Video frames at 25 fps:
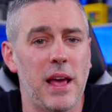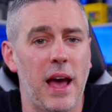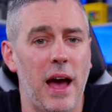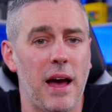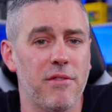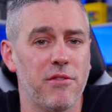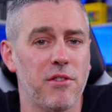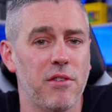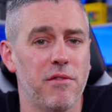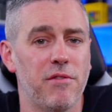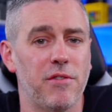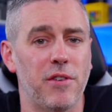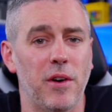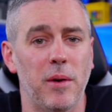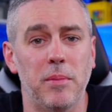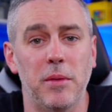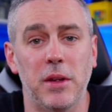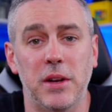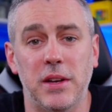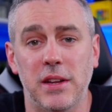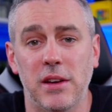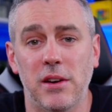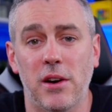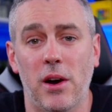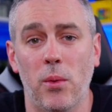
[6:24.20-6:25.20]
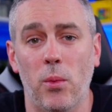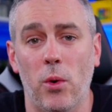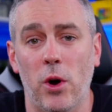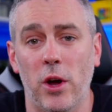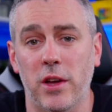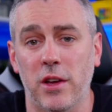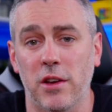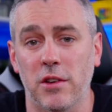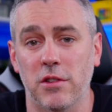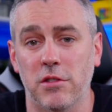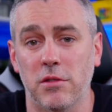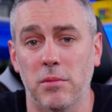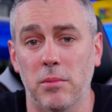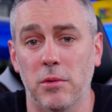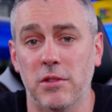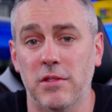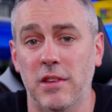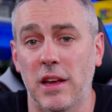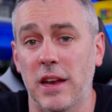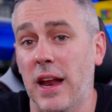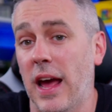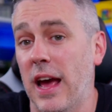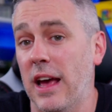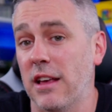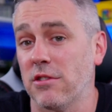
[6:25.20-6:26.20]
have confirmed that DIY customers
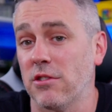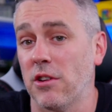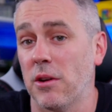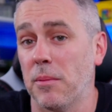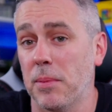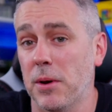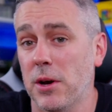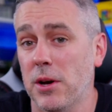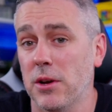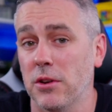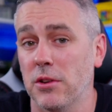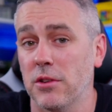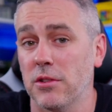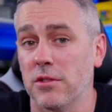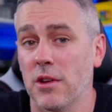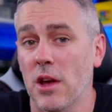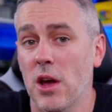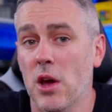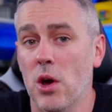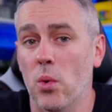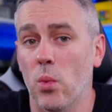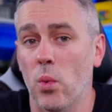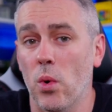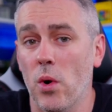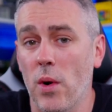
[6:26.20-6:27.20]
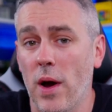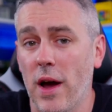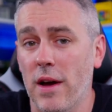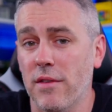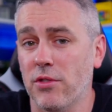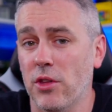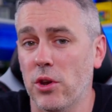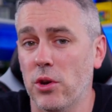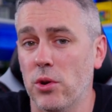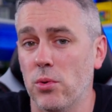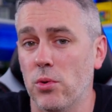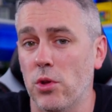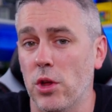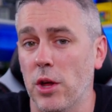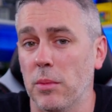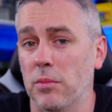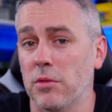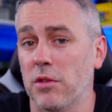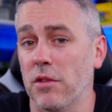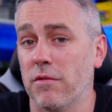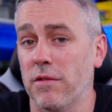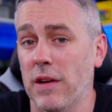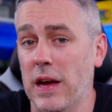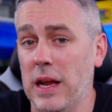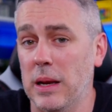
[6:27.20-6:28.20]
and SI partners will have the new
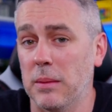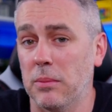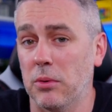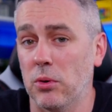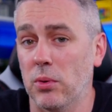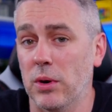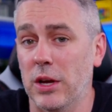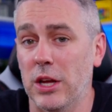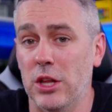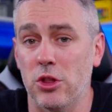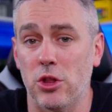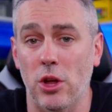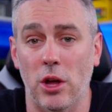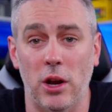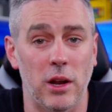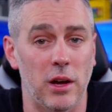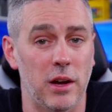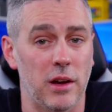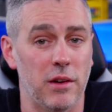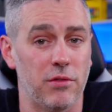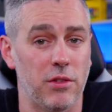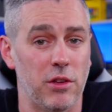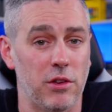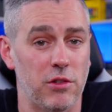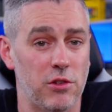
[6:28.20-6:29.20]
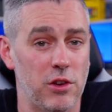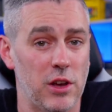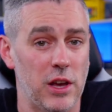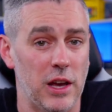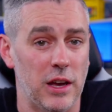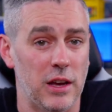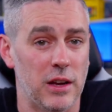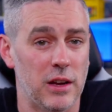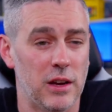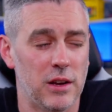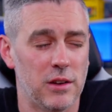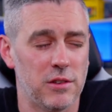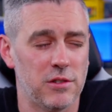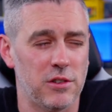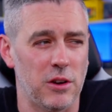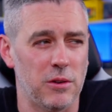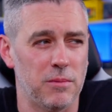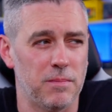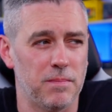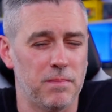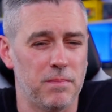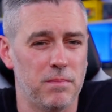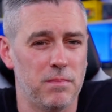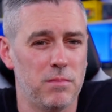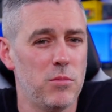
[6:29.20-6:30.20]
chips available in July of this year. So
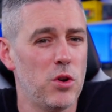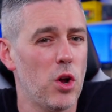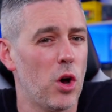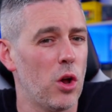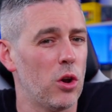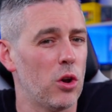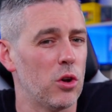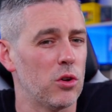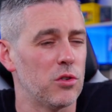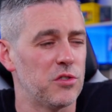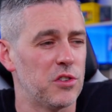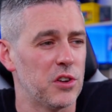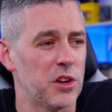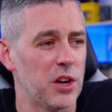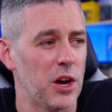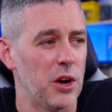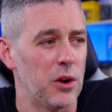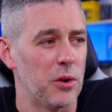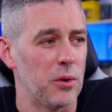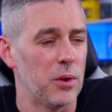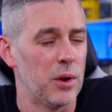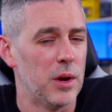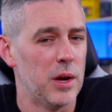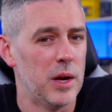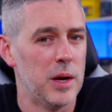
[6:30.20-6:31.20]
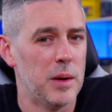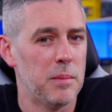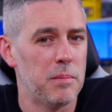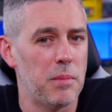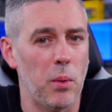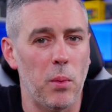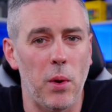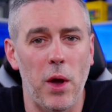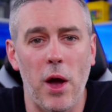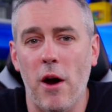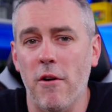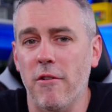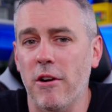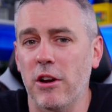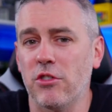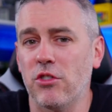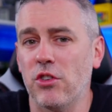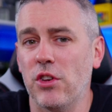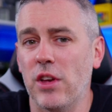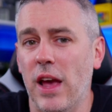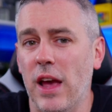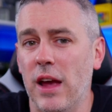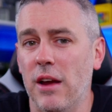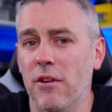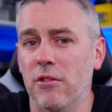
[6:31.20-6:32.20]
not long to go, but we are
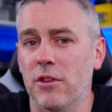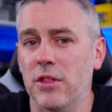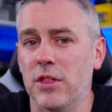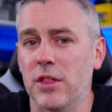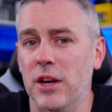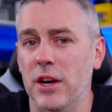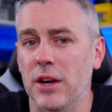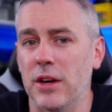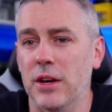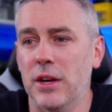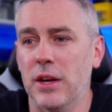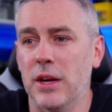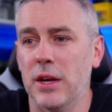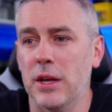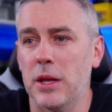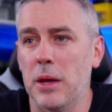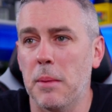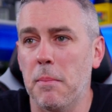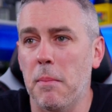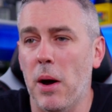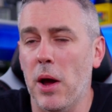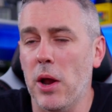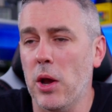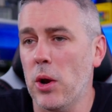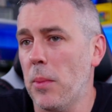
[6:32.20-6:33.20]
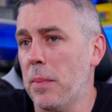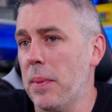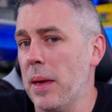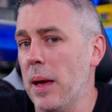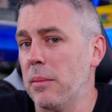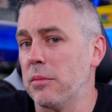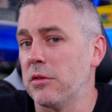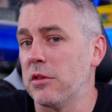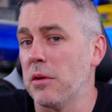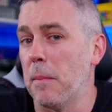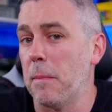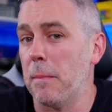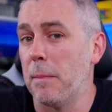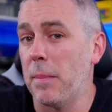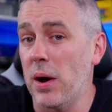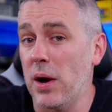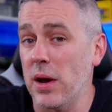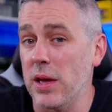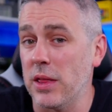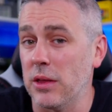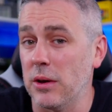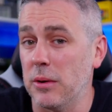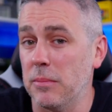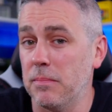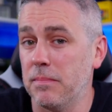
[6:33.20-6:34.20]
actually hearing that you might not be able to
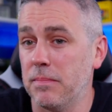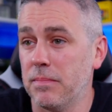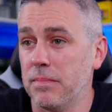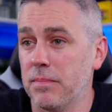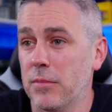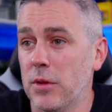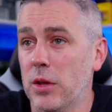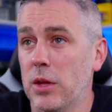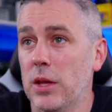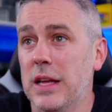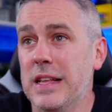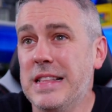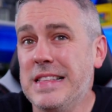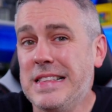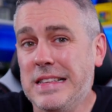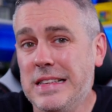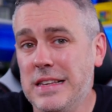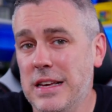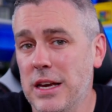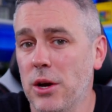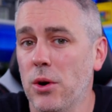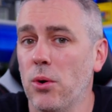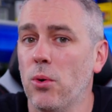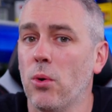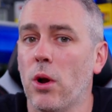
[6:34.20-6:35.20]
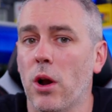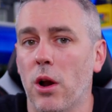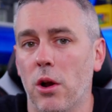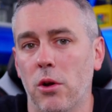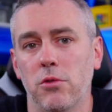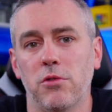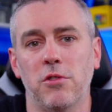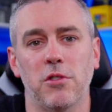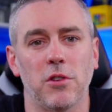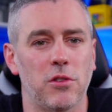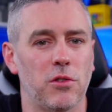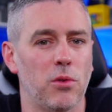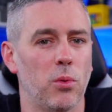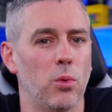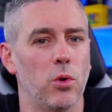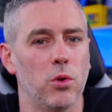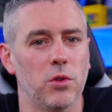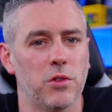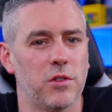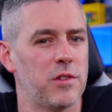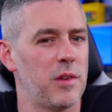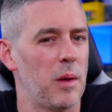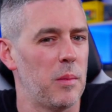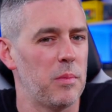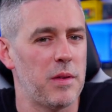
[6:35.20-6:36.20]
buy them until closer
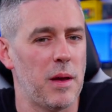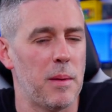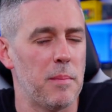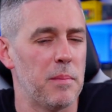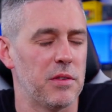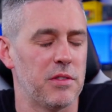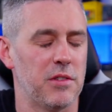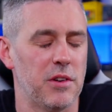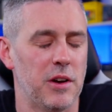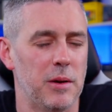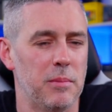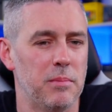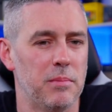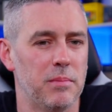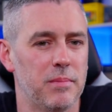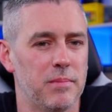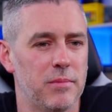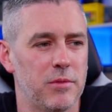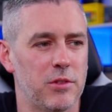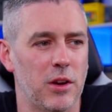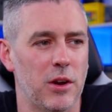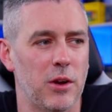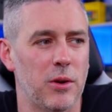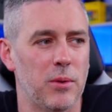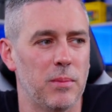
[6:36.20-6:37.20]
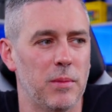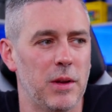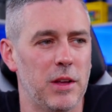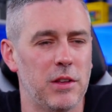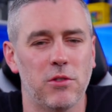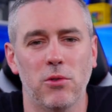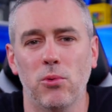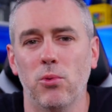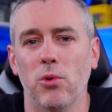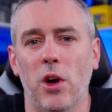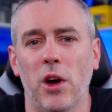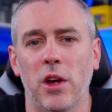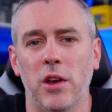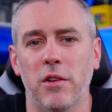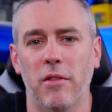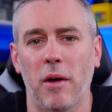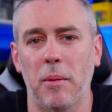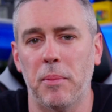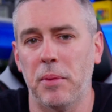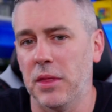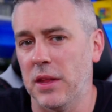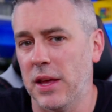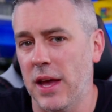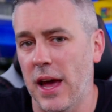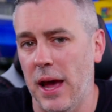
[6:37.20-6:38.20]
towards September time. So it's all kind of
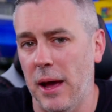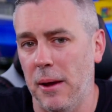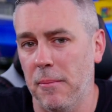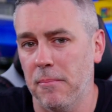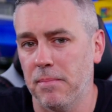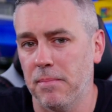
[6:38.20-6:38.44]
up in the air.